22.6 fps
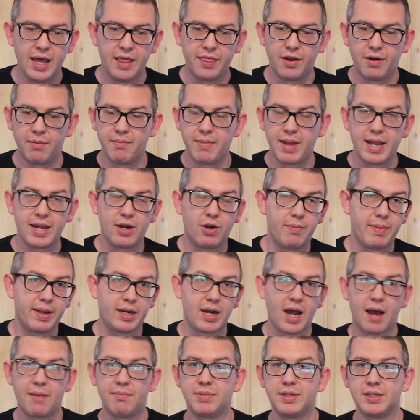There may or may
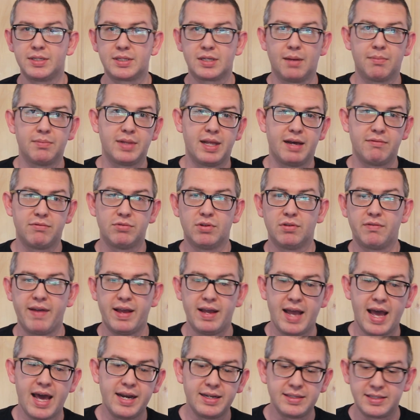not be some level of
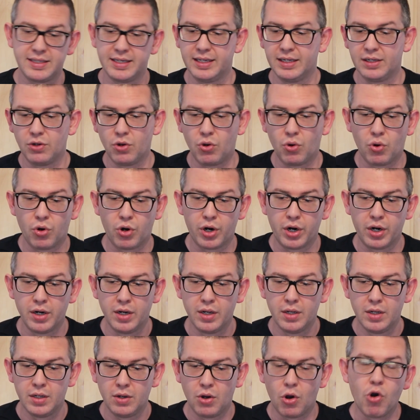editing or
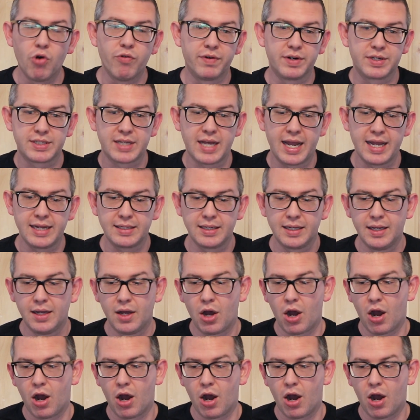oversight.